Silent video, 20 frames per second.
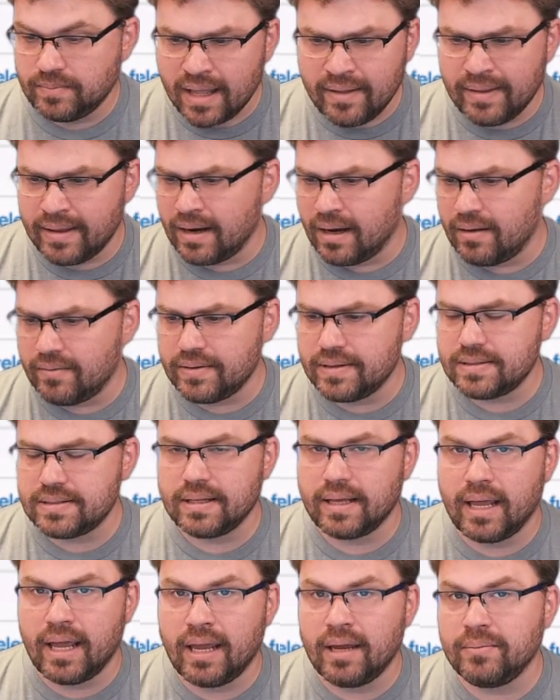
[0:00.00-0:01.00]
And then
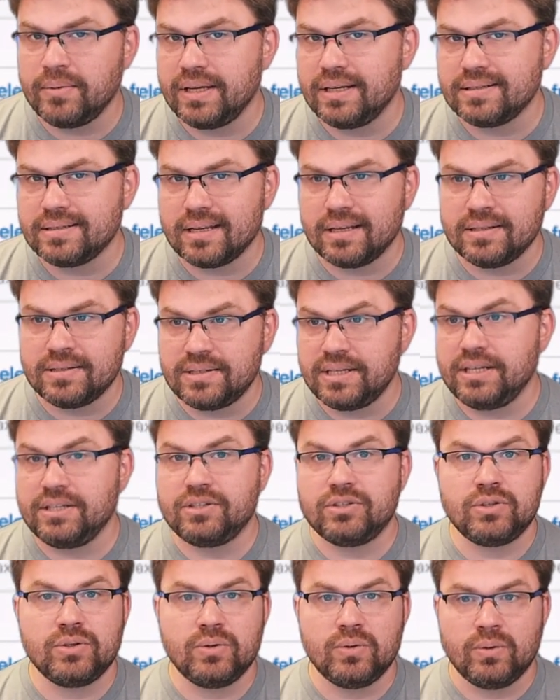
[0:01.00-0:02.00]
obviously A M D's Z
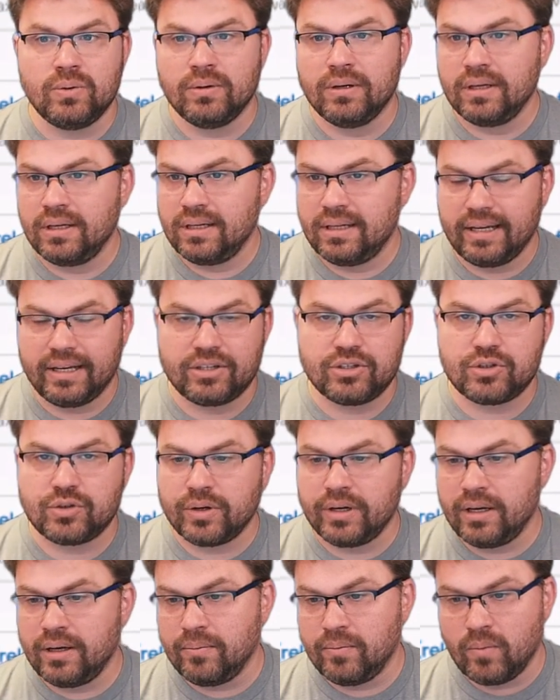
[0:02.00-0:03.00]
two
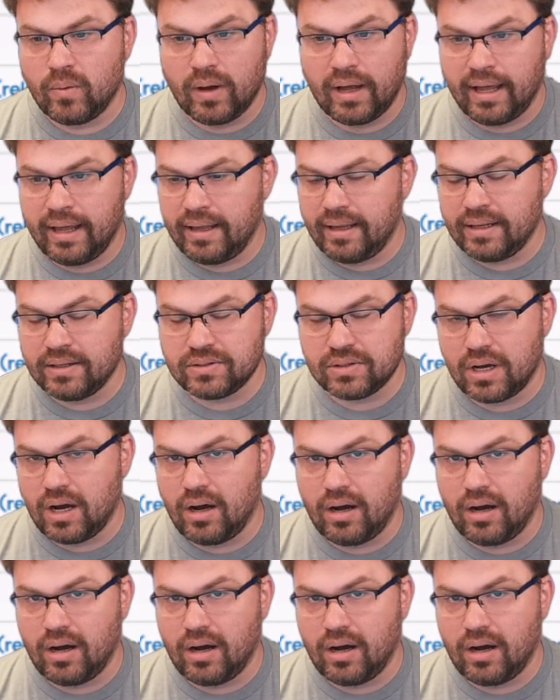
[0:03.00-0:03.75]
Extreme is